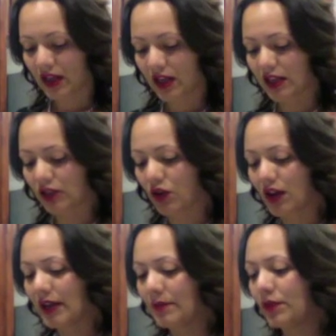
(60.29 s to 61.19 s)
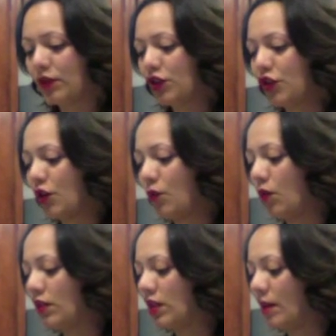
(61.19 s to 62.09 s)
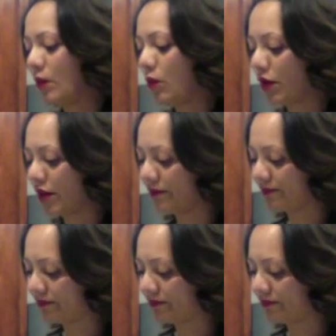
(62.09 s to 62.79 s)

Let's go ahead and put your 1 cup of water.